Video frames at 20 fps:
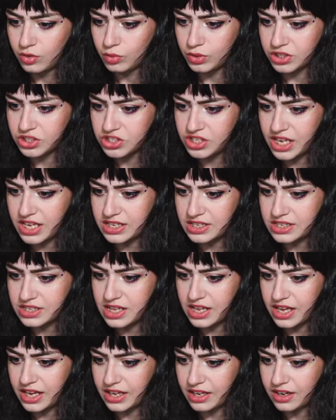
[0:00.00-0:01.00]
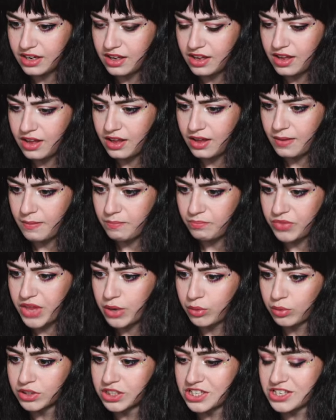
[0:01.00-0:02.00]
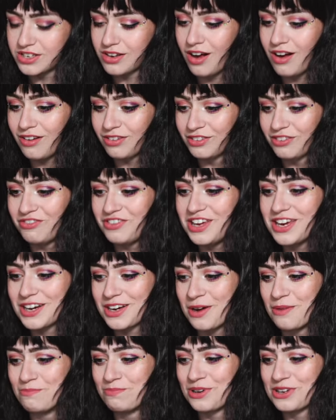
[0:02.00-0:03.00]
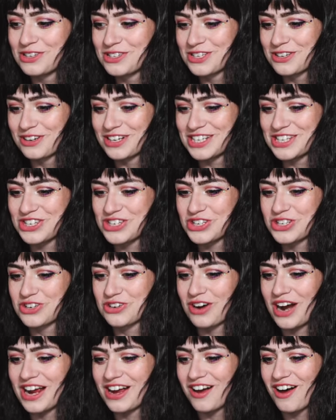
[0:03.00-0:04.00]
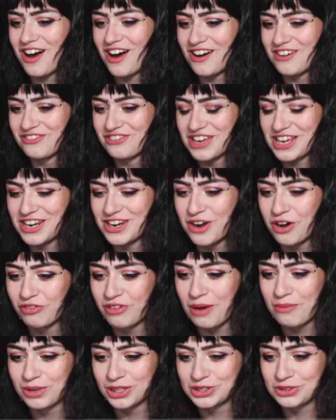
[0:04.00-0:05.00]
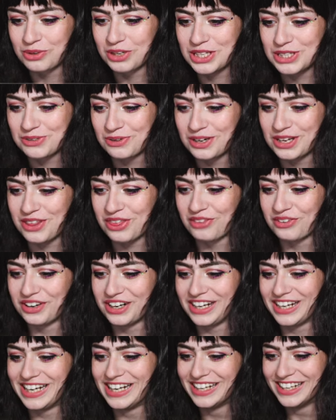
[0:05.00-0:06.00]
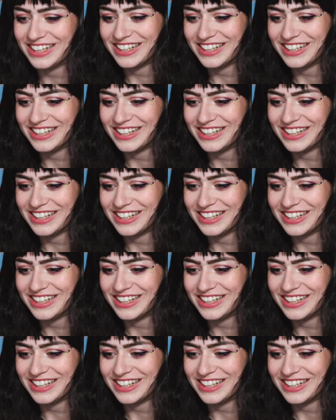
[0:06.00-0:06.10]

which says that they were dissolved via compulsory strike off in November 2023.